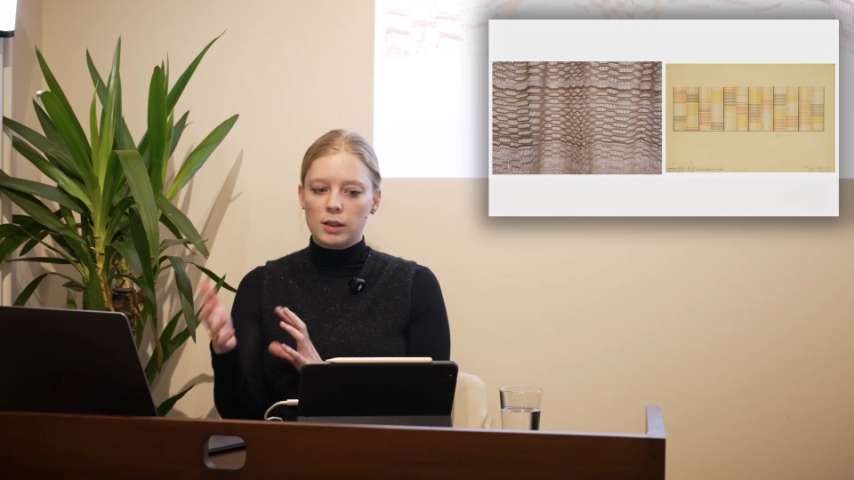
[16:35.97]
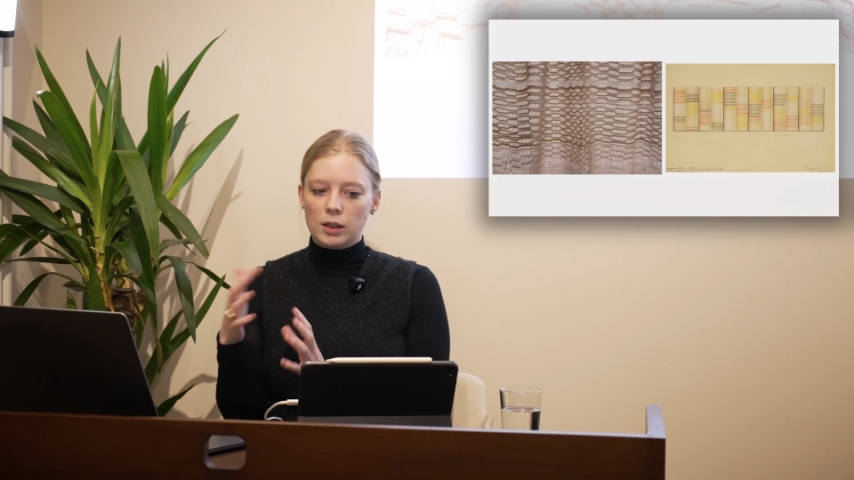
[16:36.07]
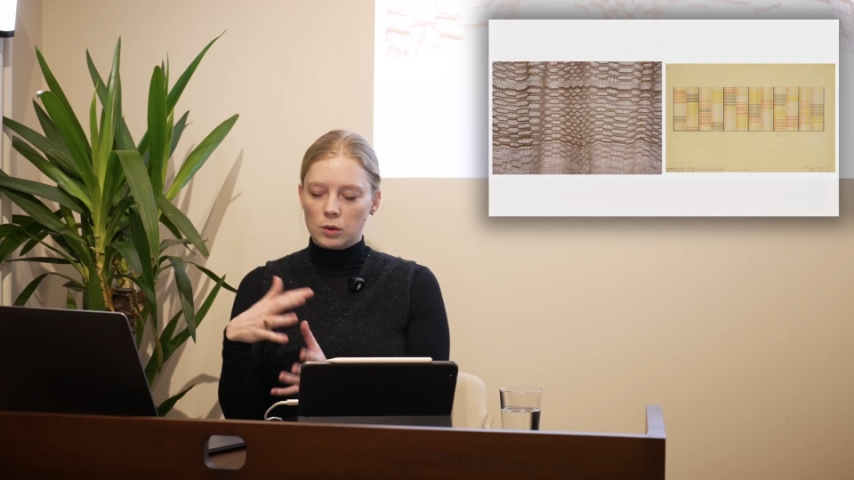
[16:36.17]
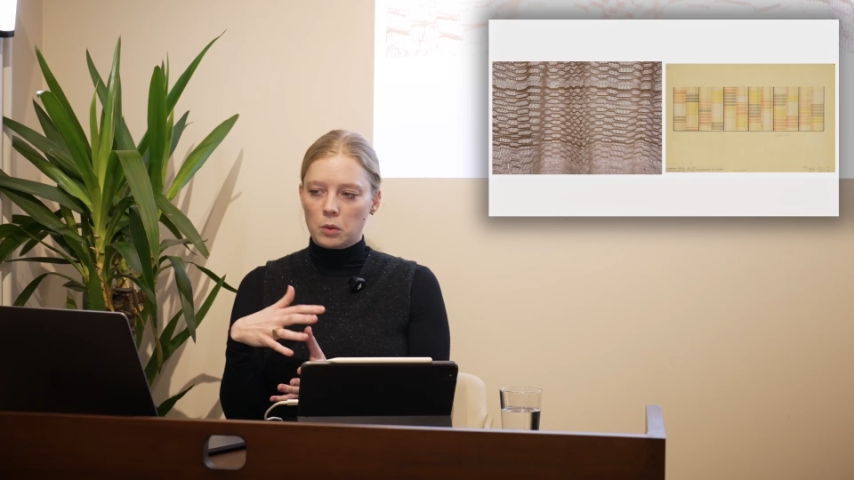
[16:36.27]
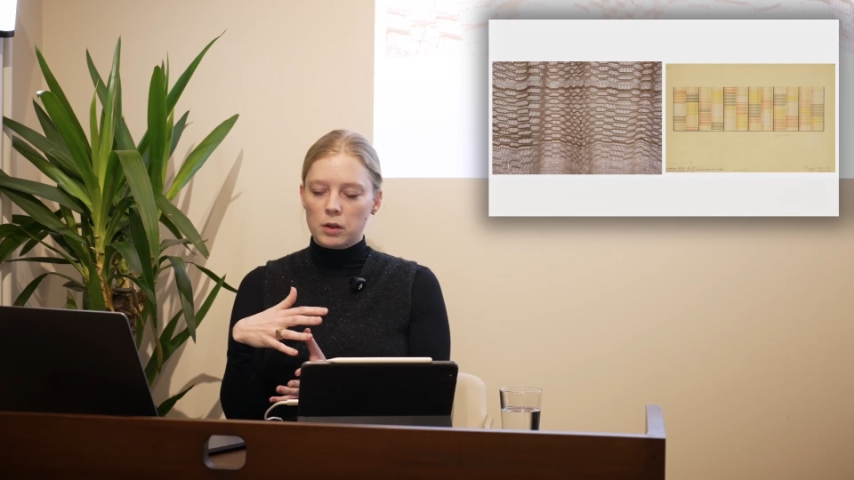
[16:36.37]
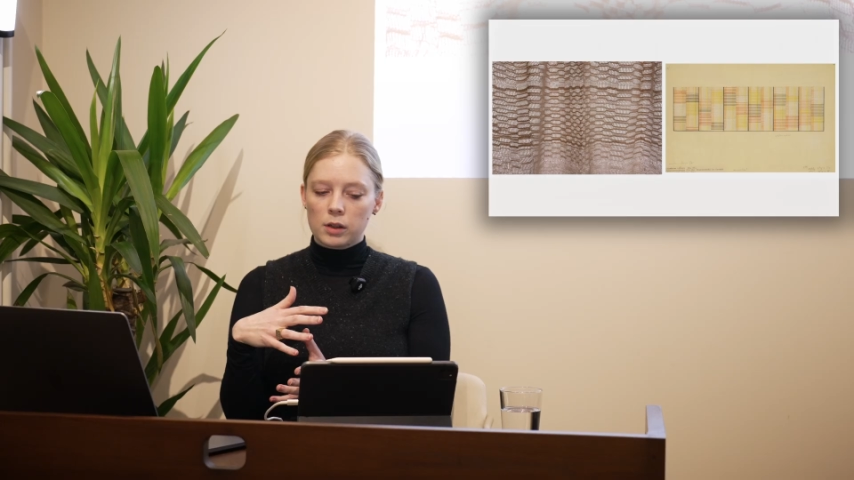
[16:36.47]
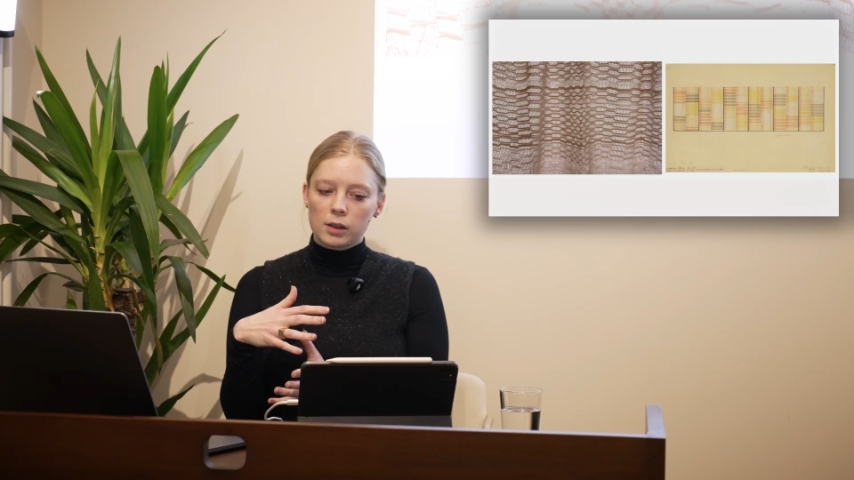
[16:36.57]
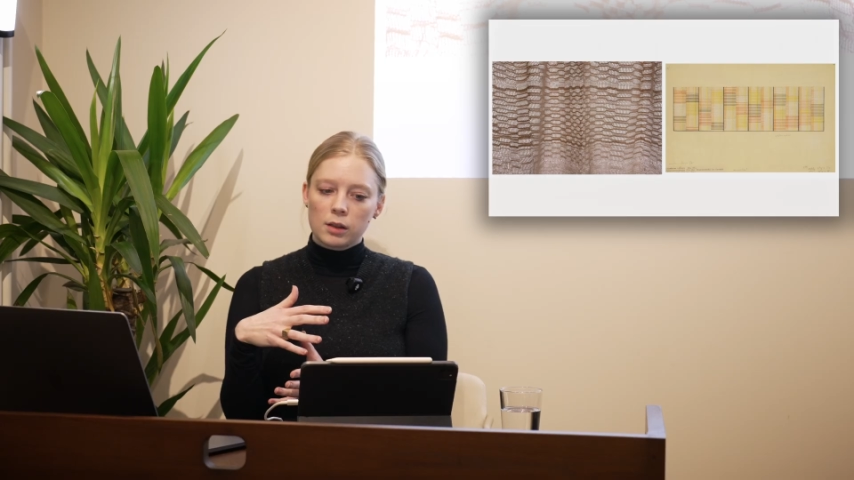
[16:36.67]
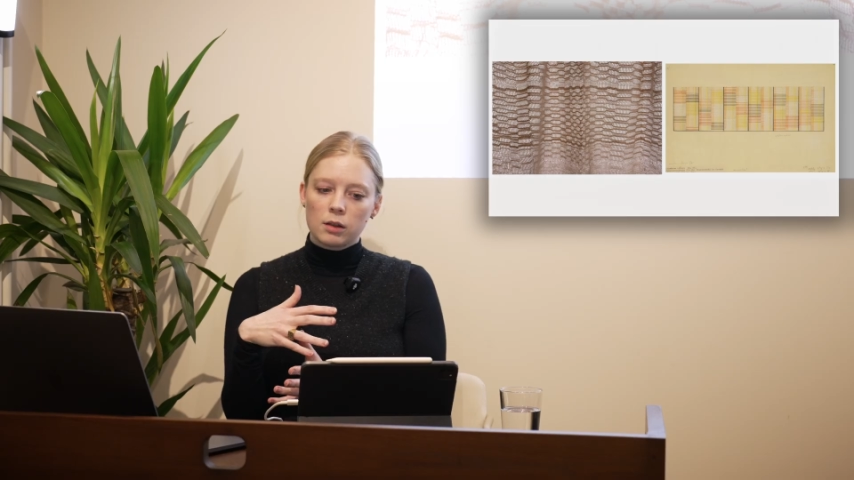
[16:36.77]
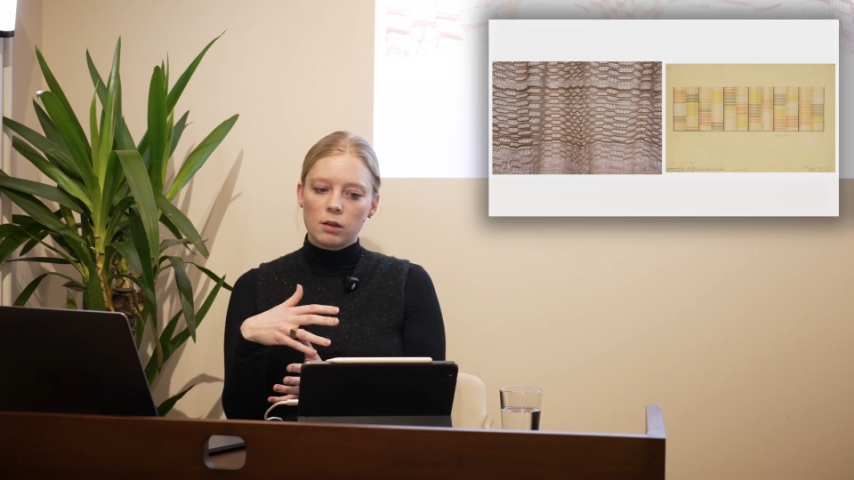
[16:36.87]

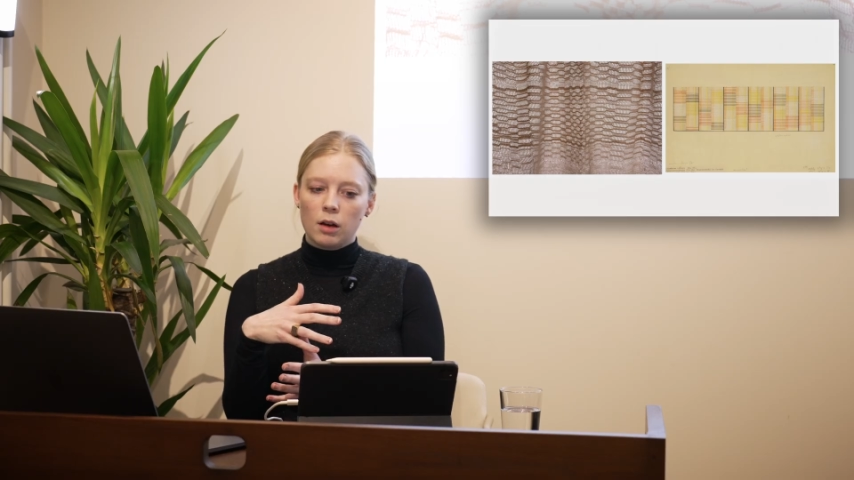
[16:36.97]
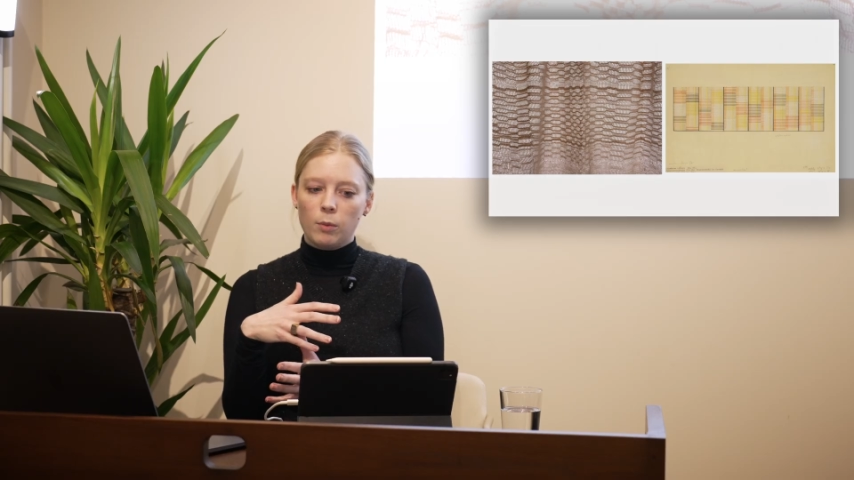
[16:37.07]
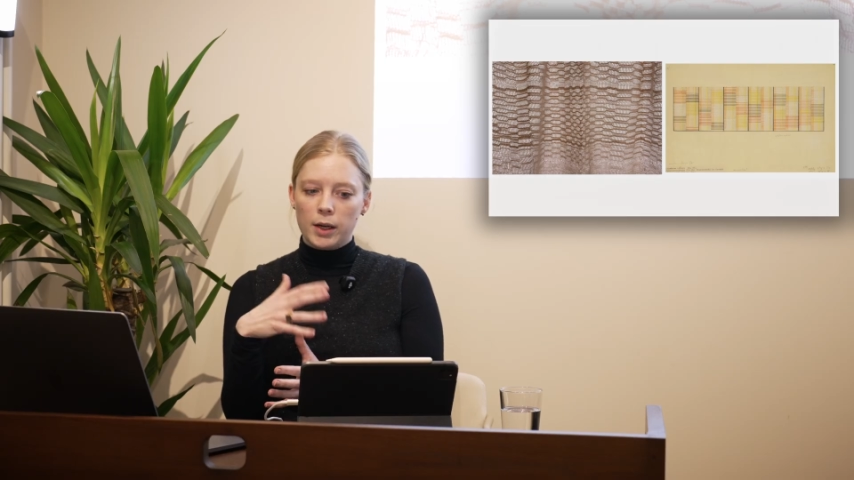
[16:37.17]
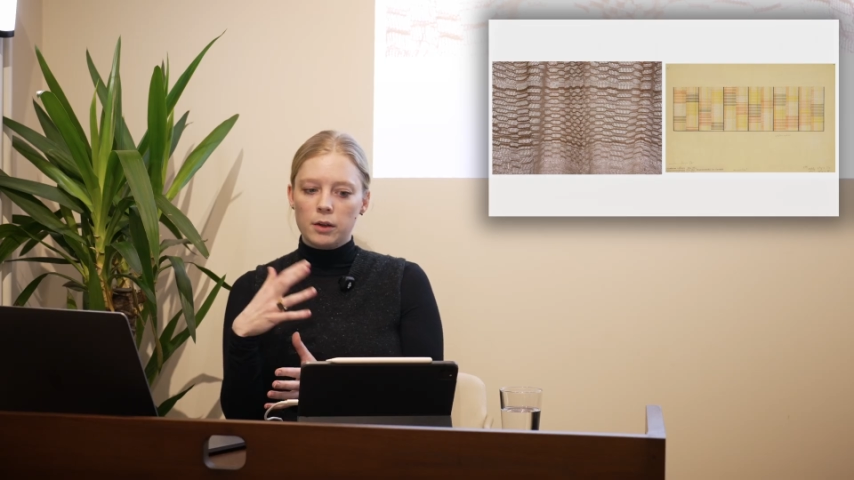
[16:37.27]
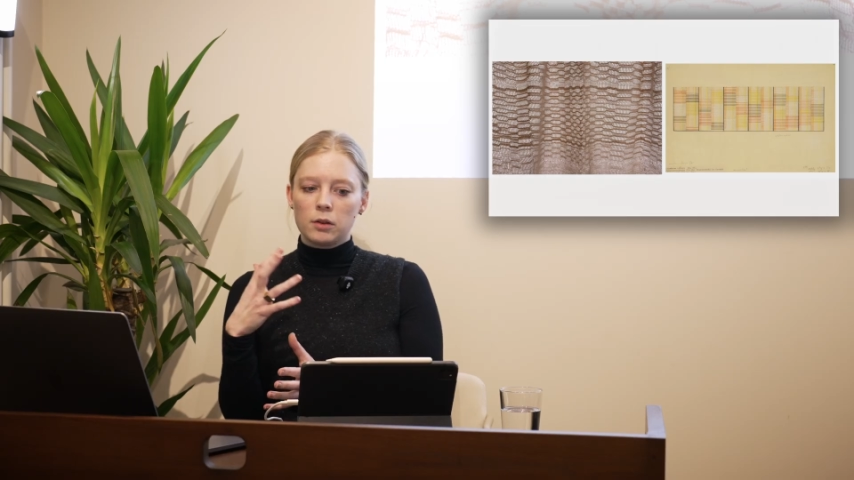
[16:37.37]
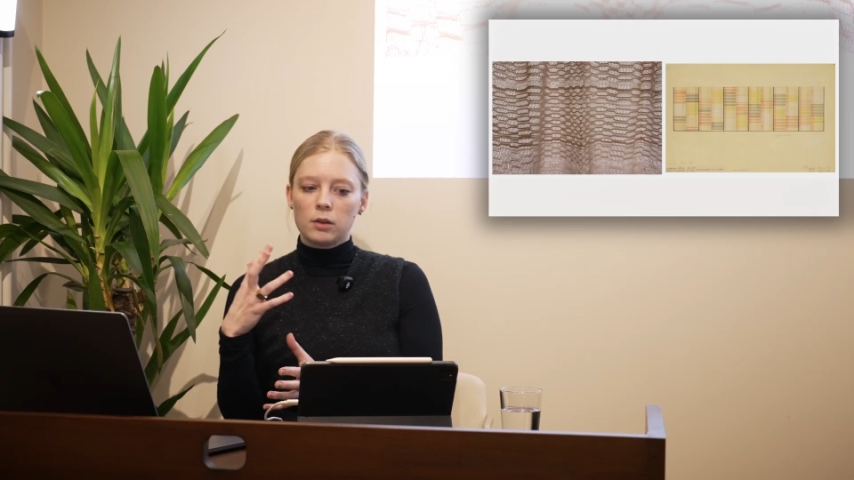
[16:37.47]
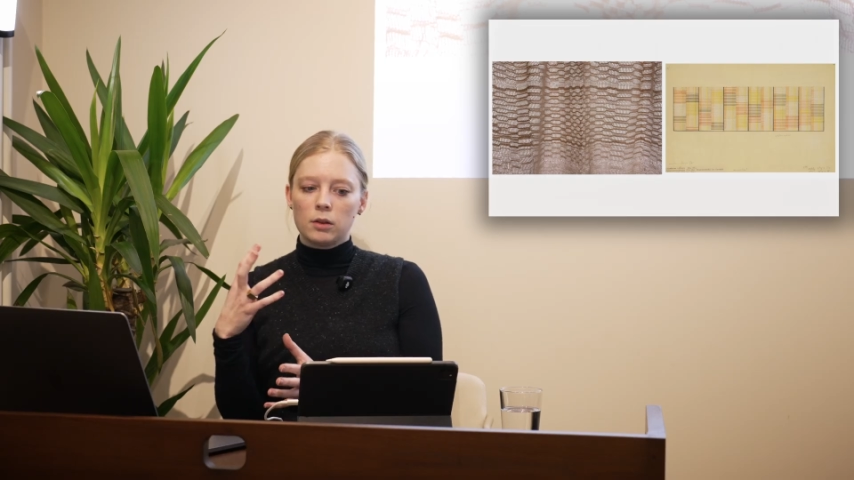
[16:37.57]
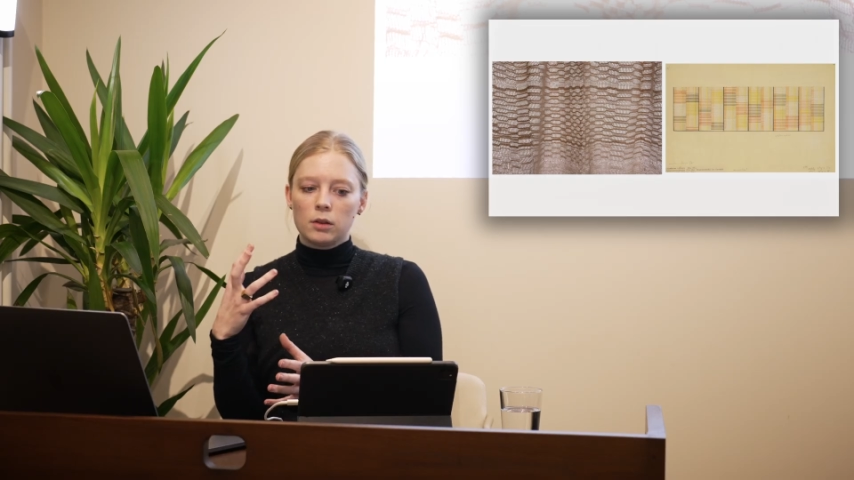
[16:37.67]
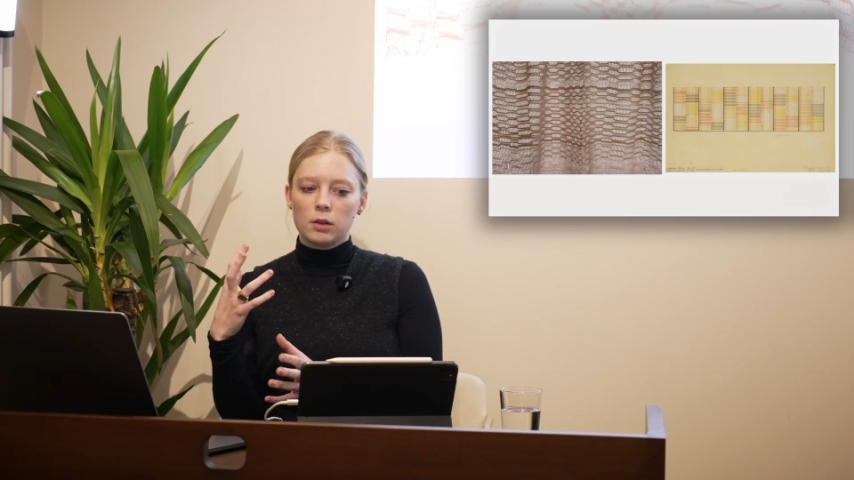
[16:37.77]
discourse about